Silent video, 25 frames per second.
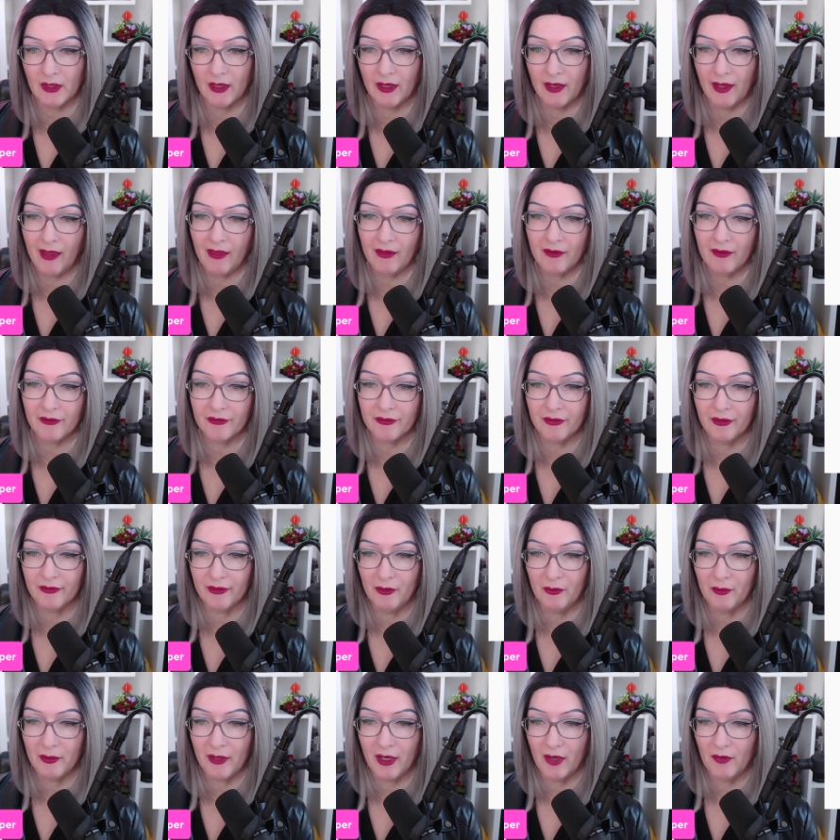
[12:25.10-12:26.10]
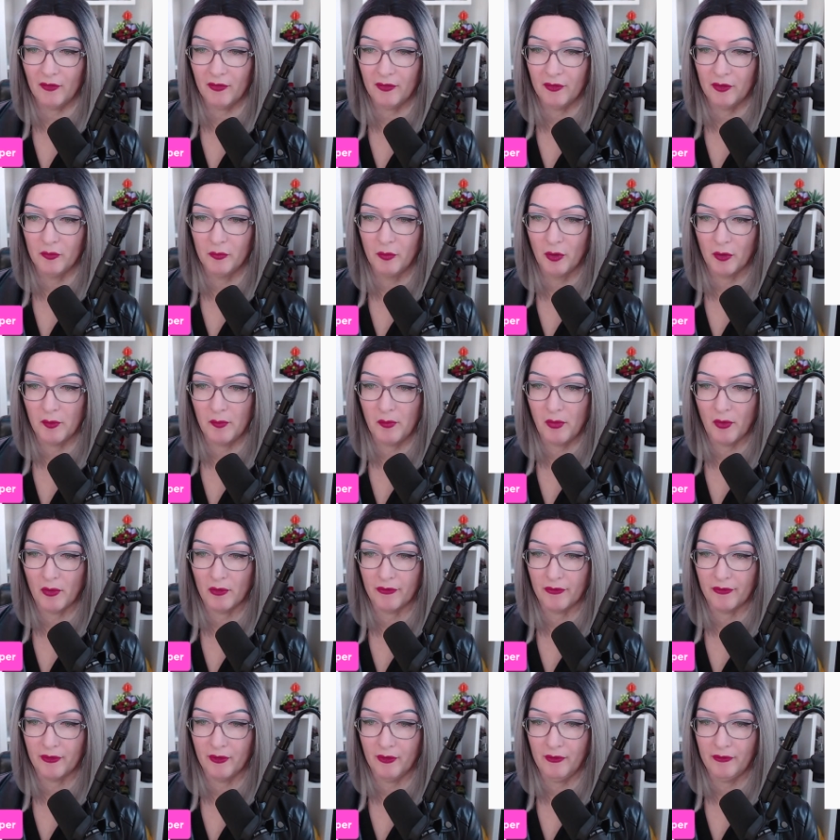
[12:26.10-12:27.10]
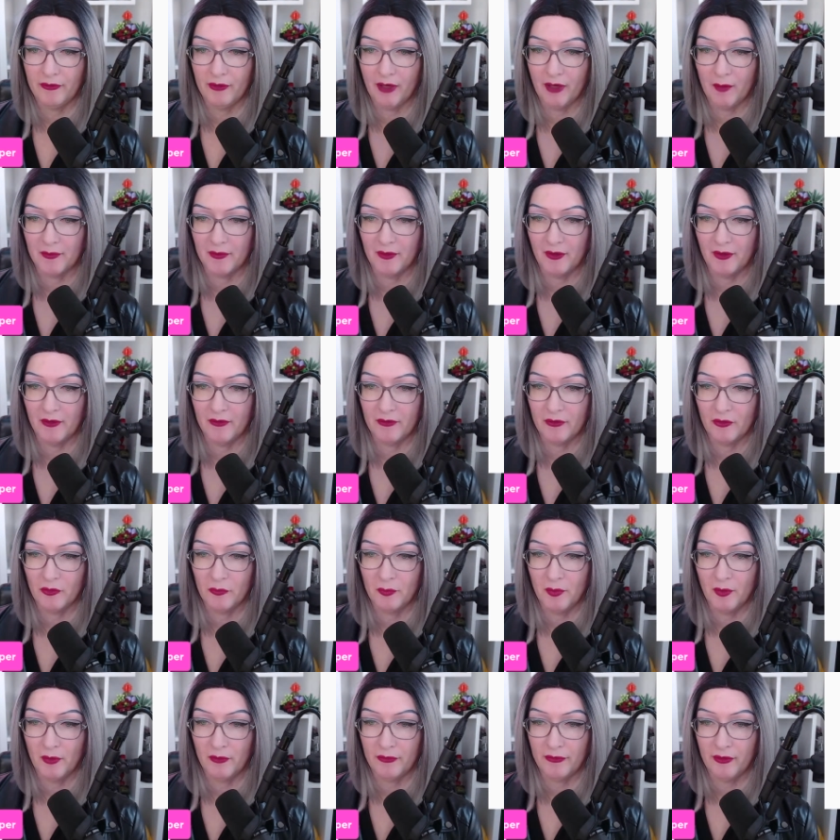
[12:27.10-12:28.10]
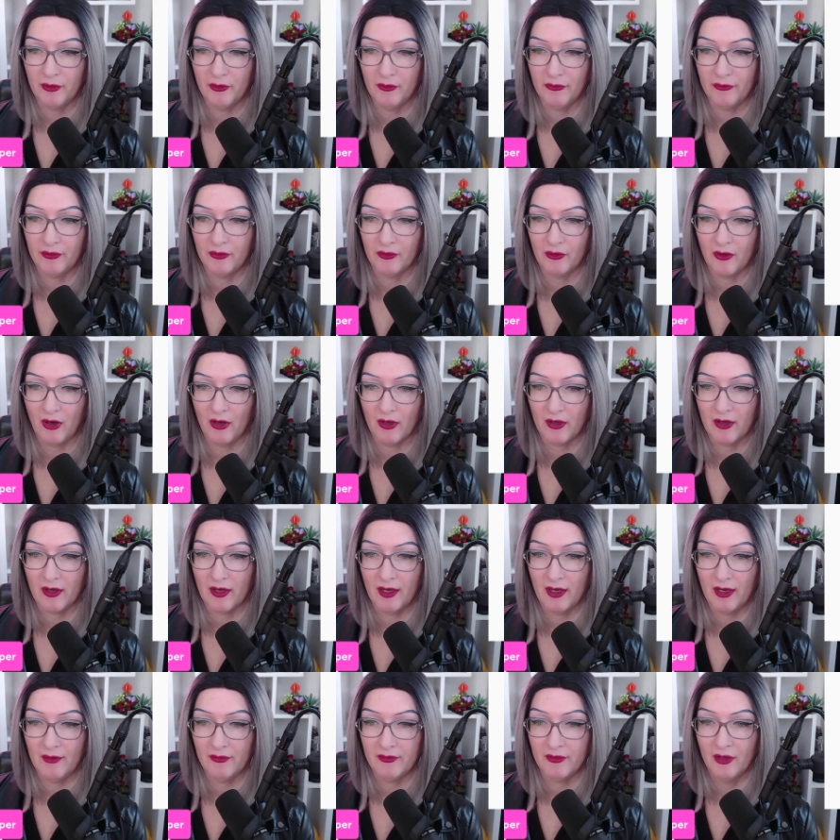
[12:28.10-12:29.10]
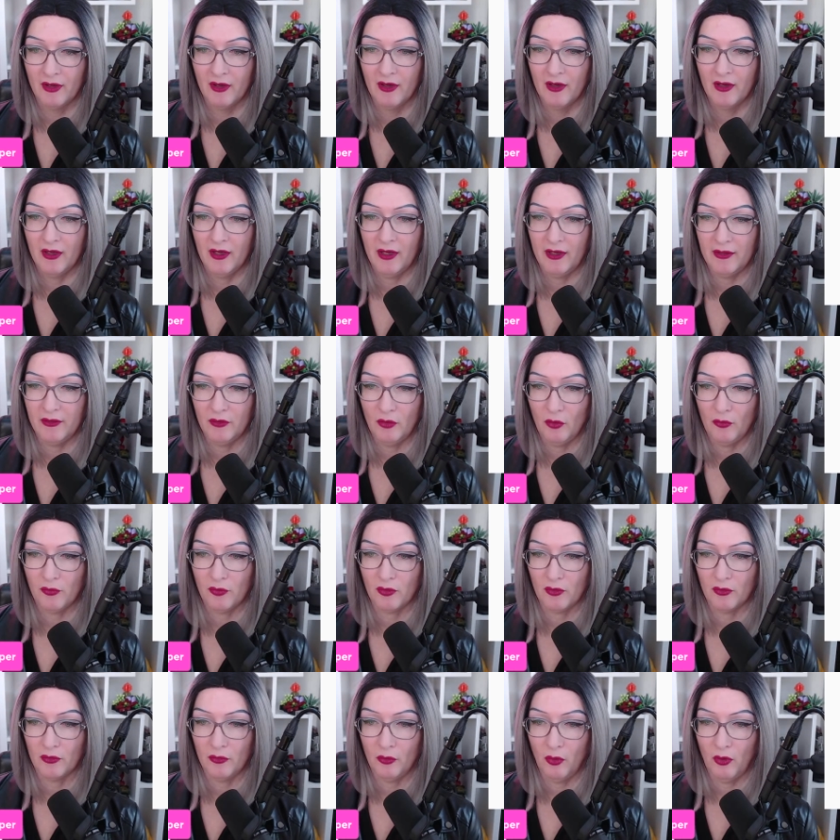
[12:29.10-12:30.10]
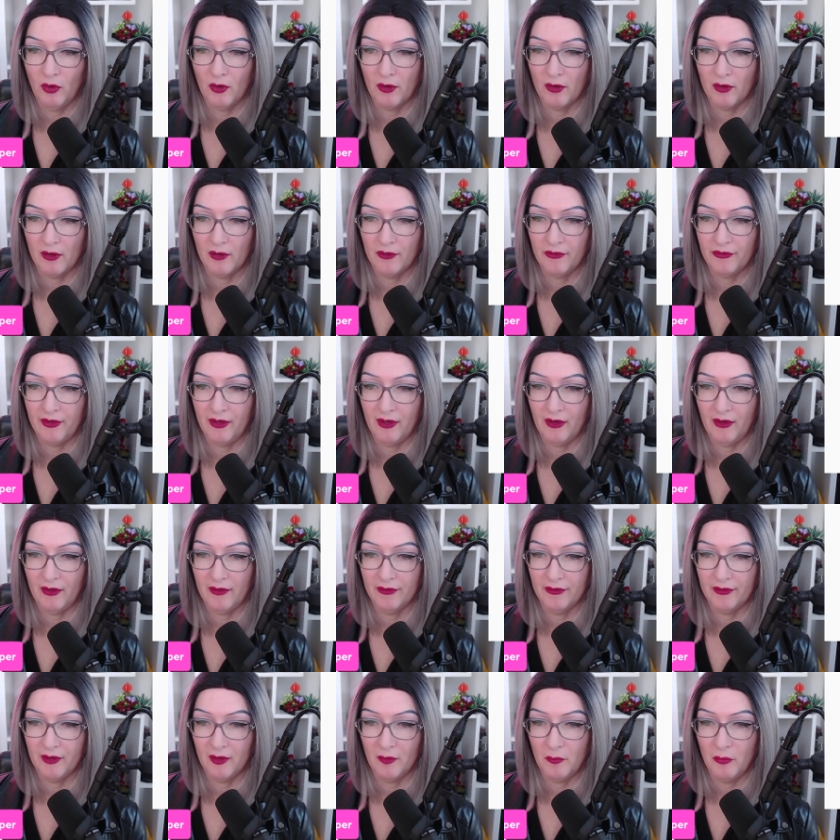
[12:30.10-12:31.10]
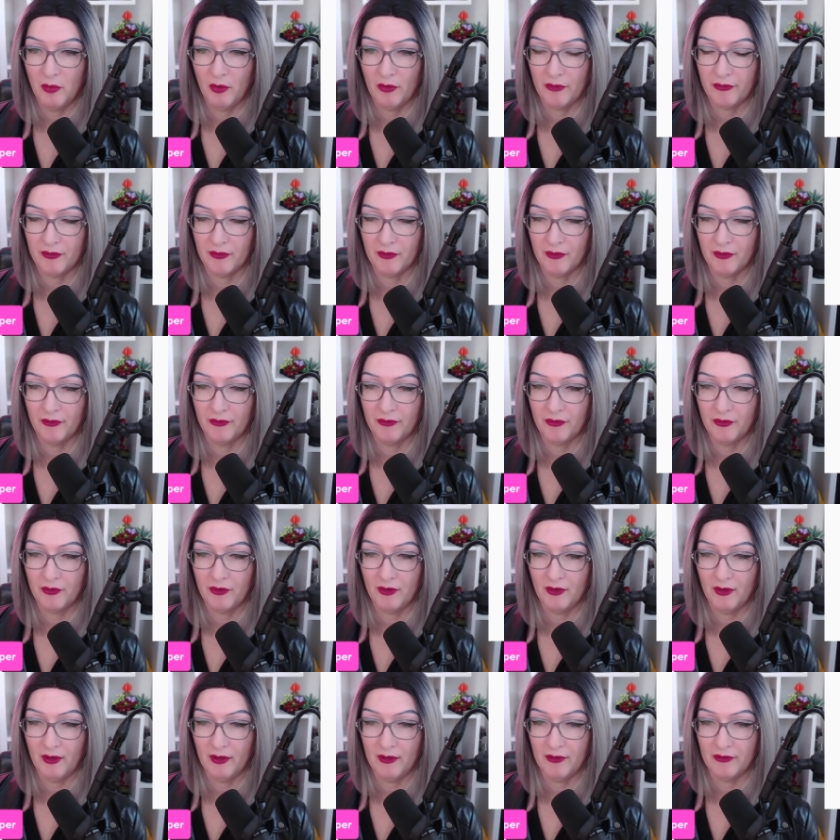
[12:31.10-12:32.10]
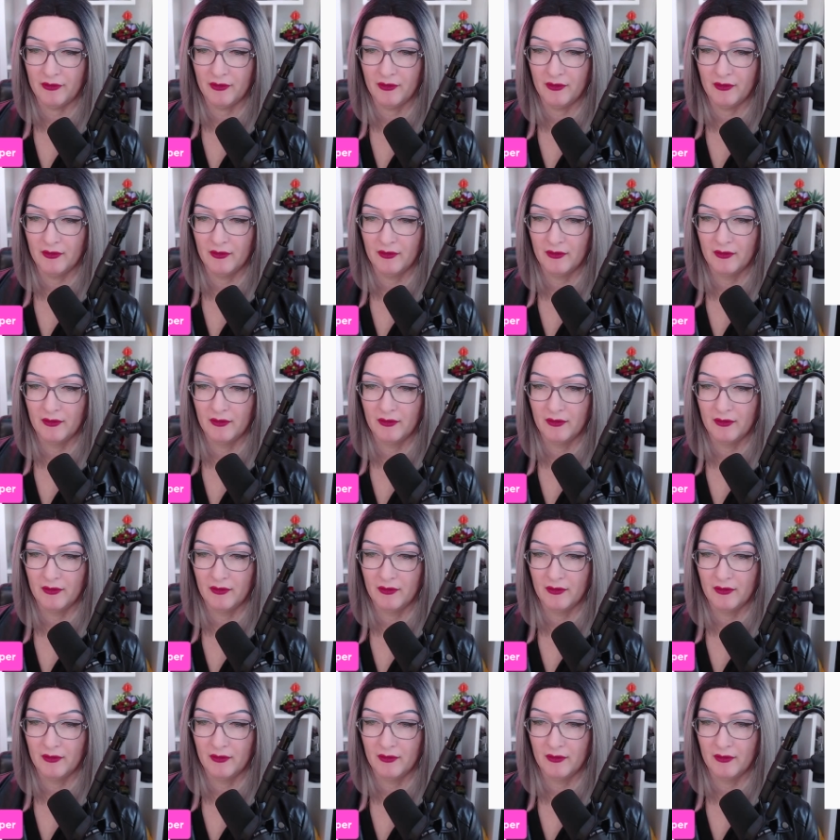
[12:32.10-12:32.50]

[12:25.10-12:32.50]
Alex says, I don't care for the new book report series option. It shows book series that are archived and no longer on sale instead of books that are in circulation.